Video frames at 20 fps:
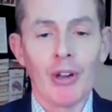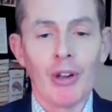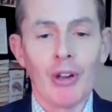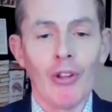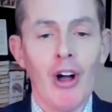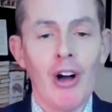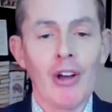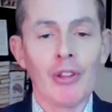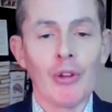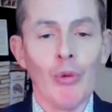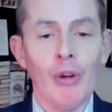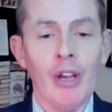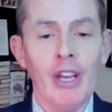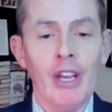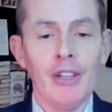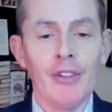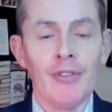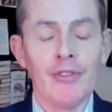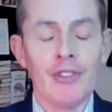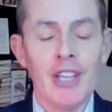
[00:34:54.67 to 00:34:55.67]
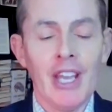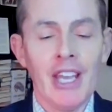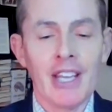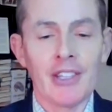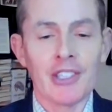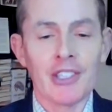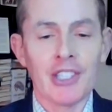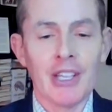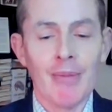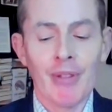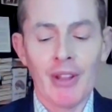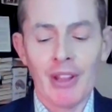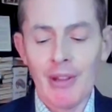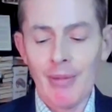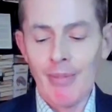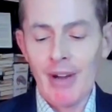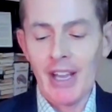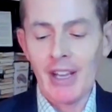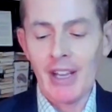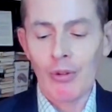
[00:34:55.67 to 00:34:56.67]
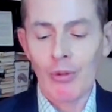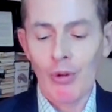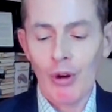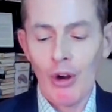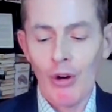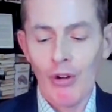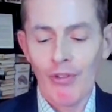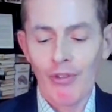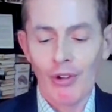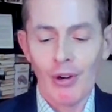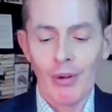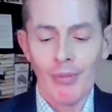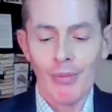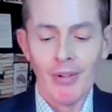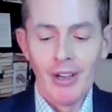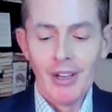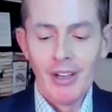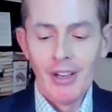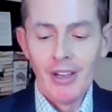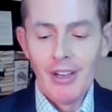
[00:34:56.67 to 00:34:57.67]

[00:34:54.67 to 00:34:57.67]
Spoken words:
But along the way, you've taken something that might grow from